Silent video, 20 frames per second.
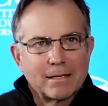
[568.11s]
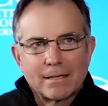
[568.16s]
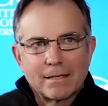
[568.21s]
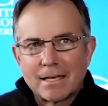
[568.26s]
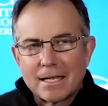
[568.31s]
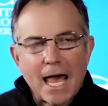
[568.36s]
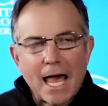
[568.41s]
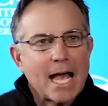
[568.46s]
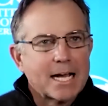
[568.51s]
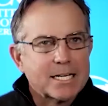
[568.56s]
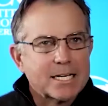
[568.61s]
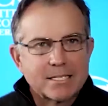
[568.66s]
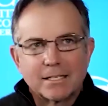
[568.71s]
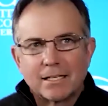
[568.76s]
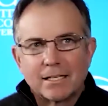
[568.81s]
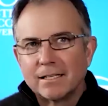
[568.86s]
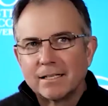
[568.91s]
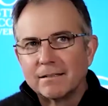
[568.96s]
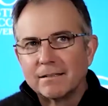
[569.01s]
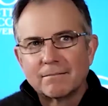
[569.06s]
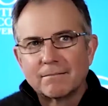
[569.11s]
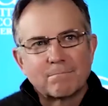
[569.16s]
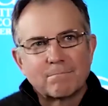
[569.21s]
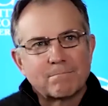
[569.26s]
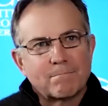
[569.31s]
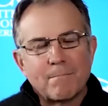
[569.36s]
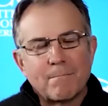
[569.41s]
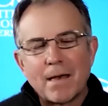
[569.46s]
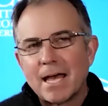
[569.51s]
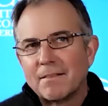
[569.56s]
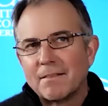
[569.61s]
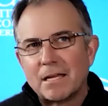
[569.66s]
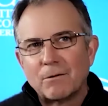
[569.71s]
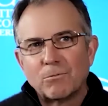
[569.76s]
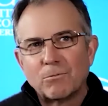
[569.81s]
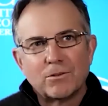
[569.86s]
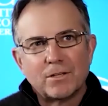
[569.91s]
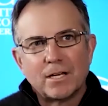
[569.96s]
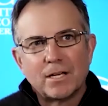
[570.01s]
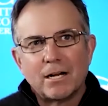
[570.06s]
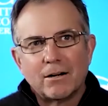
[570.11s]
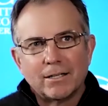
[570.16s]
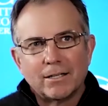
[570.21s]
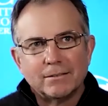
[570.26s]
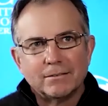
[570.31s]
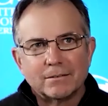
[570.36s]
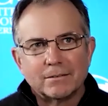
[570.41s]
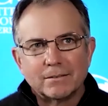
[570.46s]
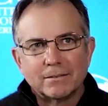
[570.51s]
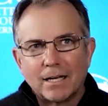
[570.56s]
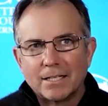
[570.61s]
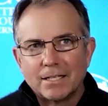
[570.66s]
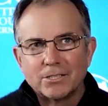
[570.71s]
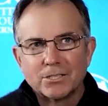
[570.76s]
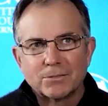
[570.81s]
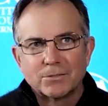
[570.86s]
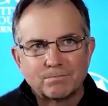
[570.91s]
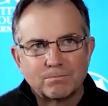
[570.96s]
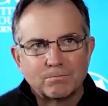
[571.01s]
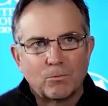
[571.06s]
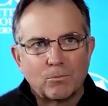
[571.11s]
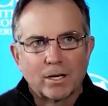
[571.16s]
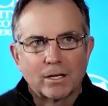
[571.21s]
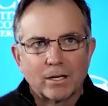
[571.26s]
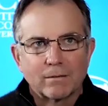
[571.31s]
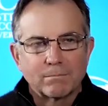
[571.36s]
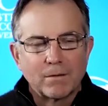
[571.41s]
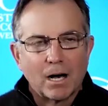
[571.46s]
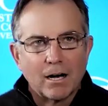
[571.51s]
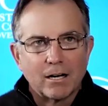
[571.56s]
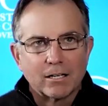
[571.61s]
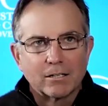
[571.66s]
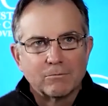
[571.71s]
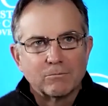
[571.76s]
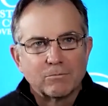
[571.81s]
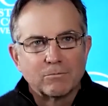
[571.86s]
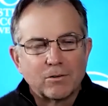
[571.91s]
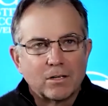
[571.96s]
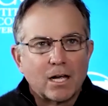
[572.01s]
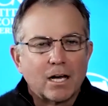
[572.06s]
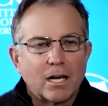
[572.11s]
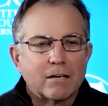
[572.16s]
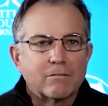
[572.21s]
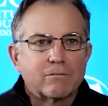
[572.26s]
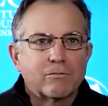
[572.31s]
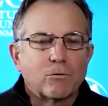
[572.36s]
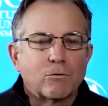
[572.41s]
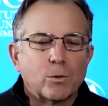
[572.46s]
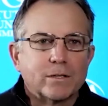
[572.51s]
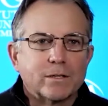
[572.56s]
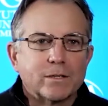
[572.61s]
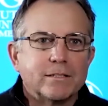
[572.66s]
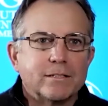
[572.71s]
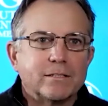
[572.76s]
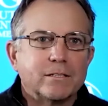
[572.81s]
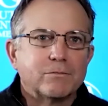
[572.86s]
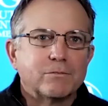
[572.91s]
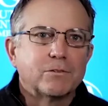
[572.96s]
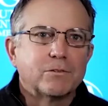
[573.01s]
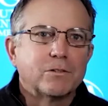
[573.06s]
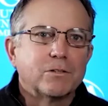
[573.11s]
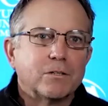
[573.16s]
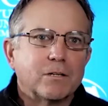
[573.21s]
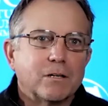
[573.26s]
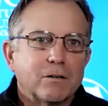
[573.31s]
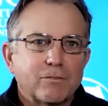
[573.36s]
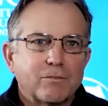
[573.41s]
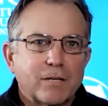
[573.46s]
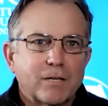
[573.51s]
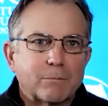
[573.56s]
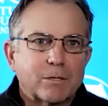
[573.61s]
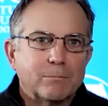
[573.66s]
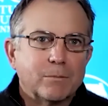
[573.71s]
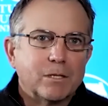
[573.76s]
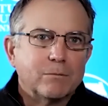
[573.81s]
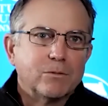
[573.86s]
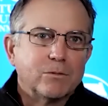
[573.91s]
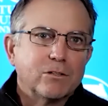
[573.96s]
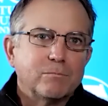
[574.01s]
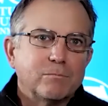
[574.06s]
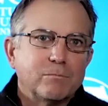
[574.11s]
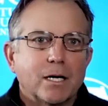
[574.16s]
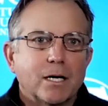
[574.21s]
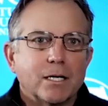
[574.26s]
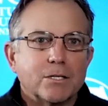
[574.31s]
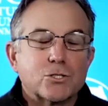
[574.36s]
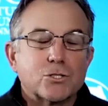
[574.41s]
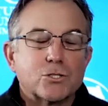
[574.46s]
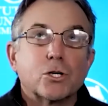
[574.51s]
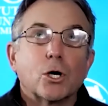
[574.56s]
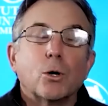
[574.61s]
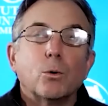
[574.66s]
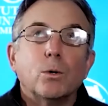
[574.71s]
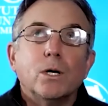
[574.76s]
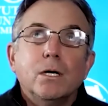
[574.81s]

an accident, and man, they were there, and I just want to hug them for life for what they did for a family member of mine. So,